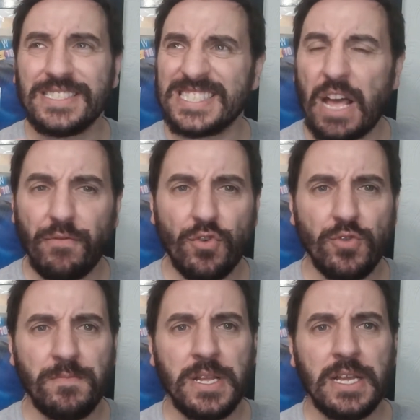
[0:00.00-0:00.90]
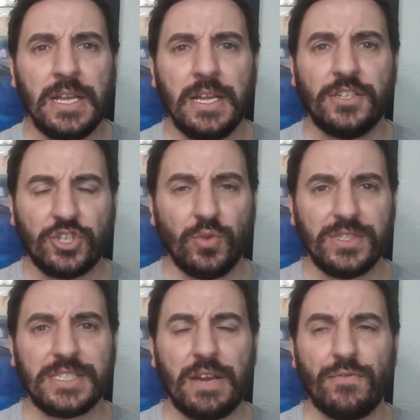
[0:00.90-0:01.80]
staff room, school
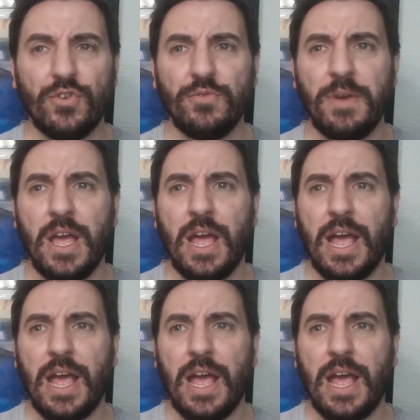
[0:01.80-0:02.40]
staff room.